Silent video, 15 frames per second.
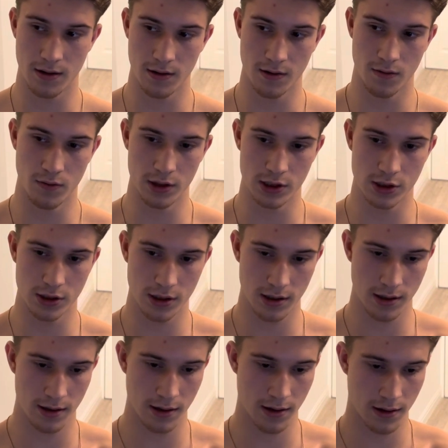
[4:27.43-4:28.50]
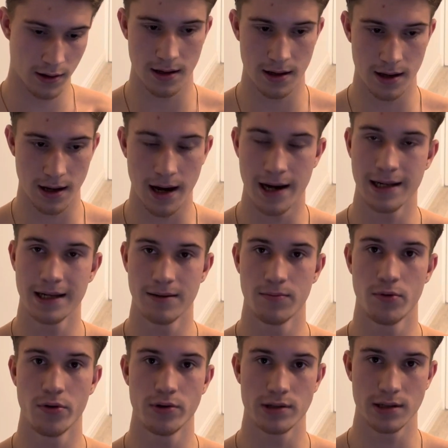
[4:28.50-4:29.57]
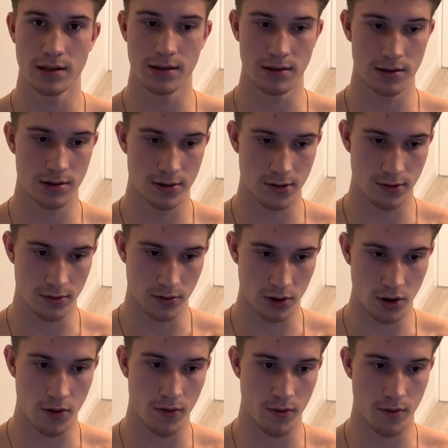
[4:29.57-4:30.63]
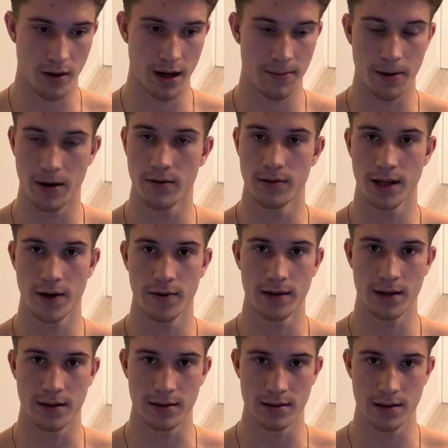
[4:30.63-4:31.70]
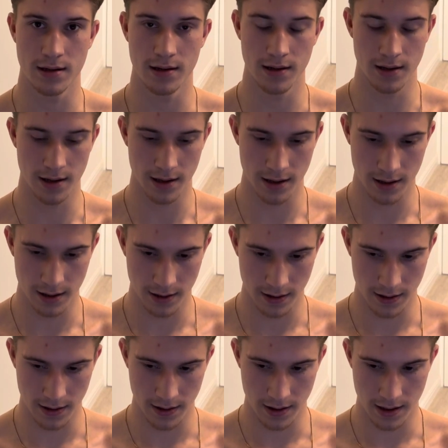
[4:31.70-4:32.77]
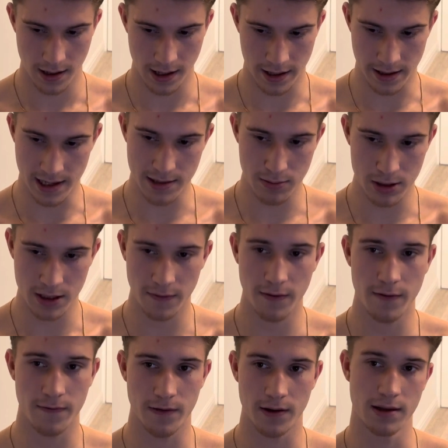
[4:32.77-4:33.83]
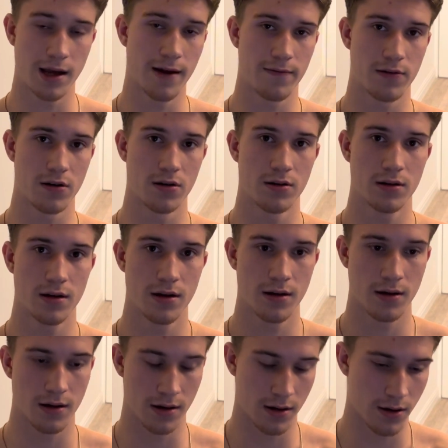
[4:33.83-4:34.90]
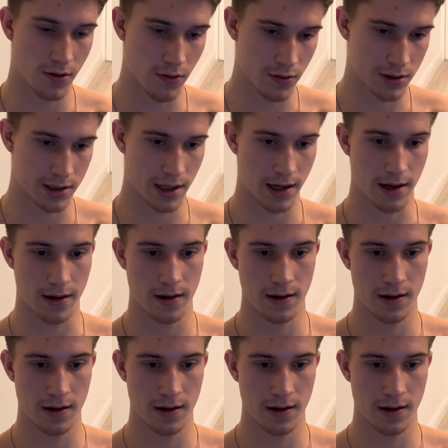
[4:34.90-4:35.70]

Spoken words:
which highly important to know about nowadays. And that specific thing that I've learned was that